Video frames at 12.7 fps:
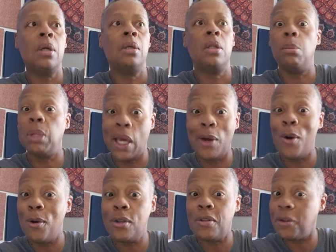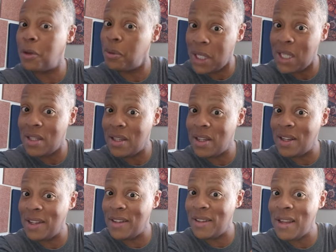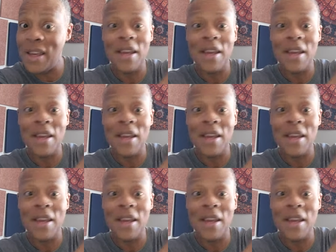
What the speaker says: They're black holes for a reason.